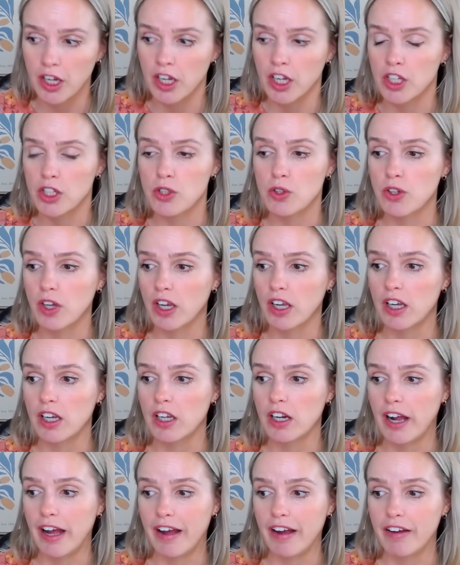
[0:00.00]
You could
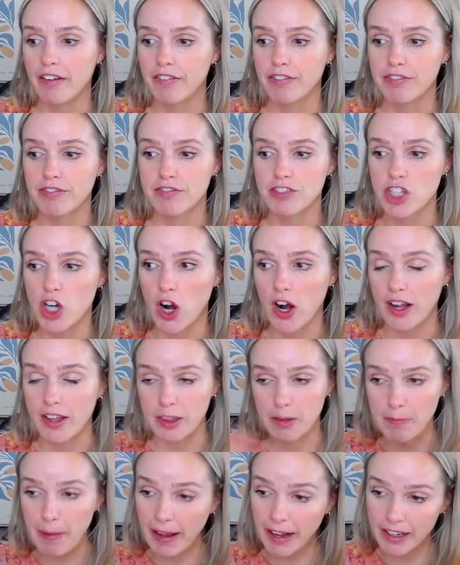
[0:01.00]
have taught in the
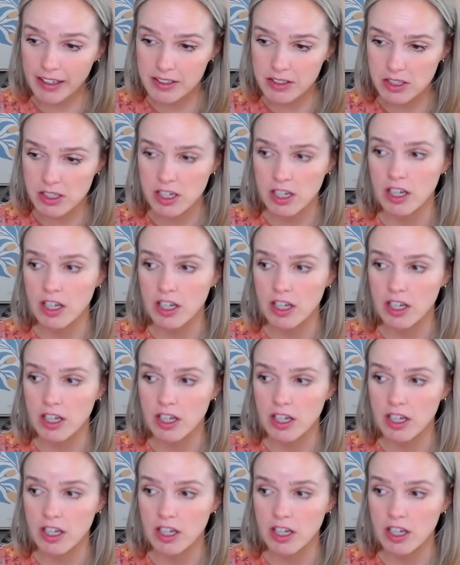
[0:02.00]
past.